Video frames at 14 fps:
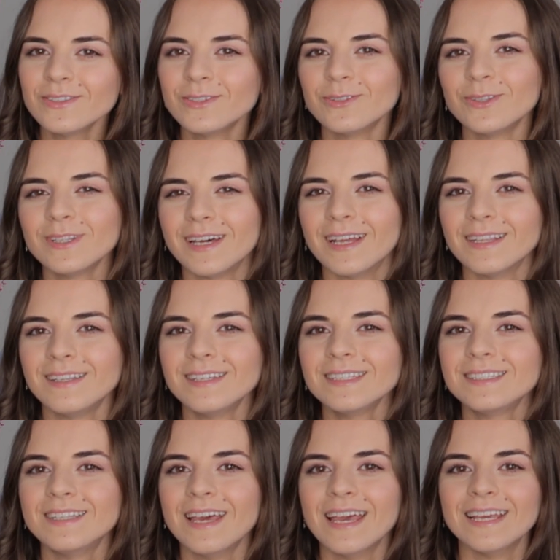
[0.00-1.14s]
tool that
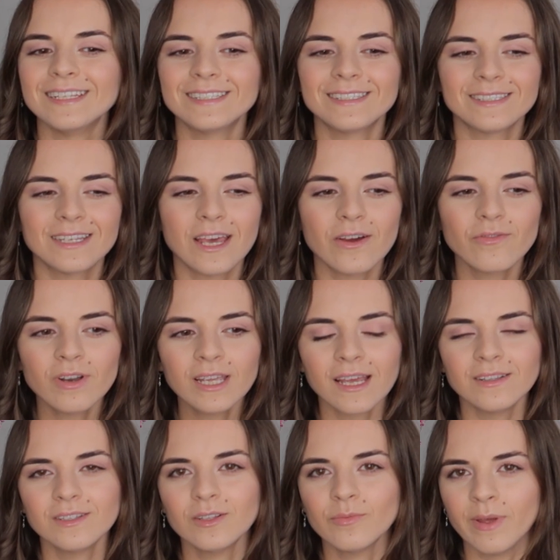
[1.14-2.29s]
these days every
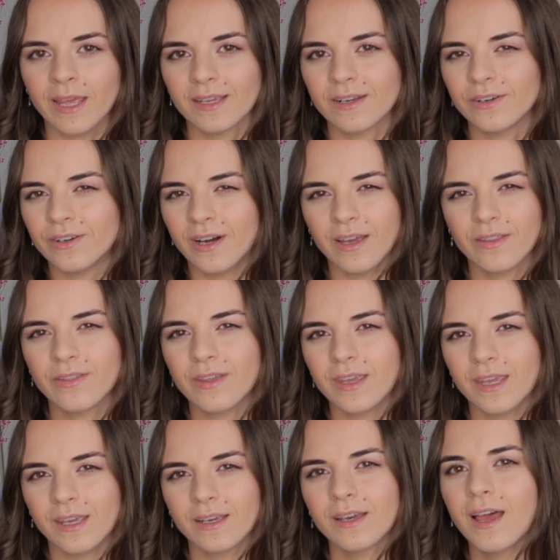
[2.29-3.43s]
candle maker I
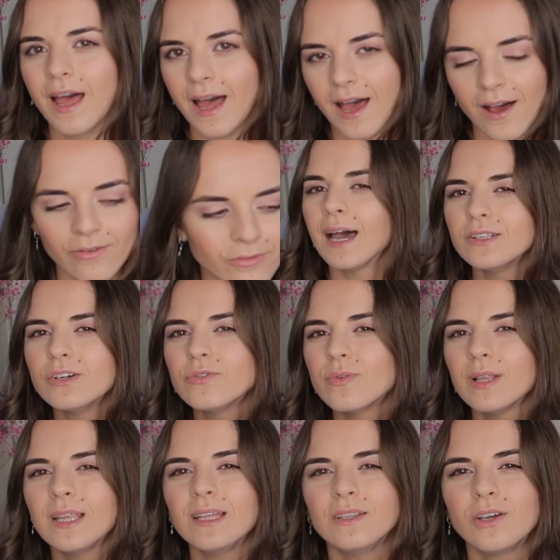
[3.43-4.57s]
think have, I don't
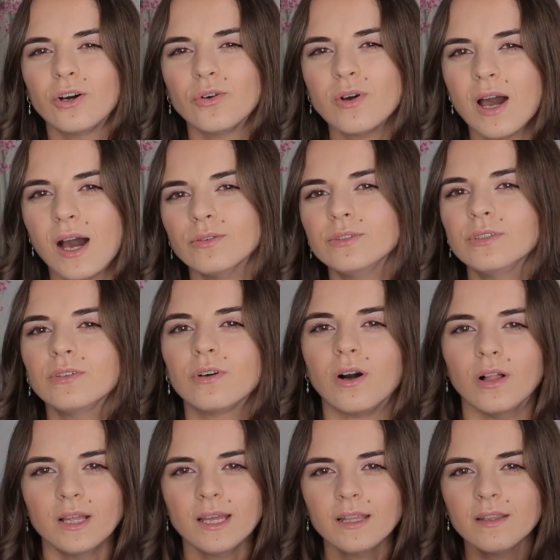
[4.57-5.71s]
really know how to
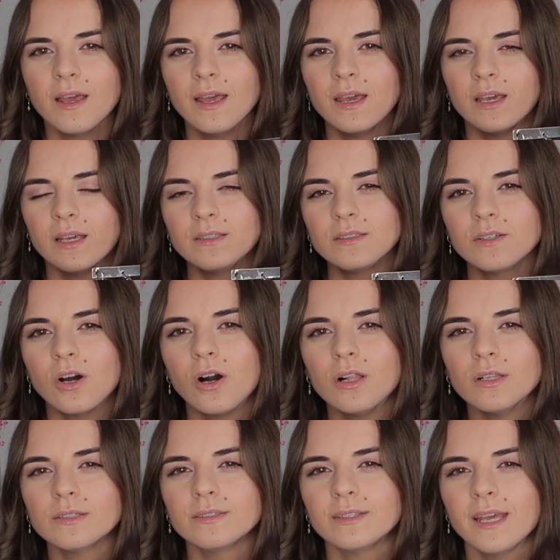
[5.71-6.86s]
call it. It's
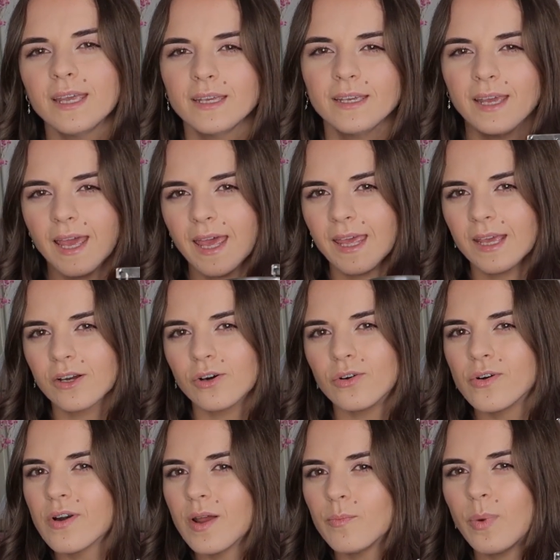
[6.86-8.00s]
called a cake
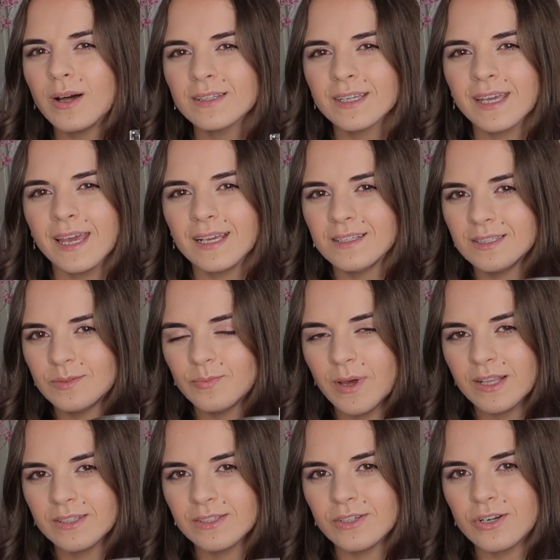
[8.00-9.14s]
or a pancake
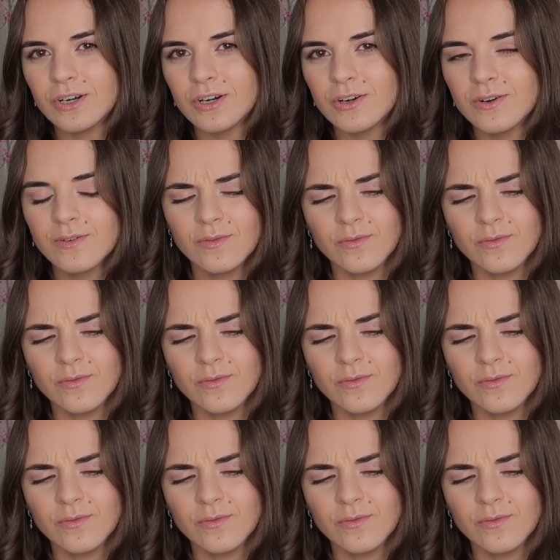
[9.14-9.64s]
dispenser,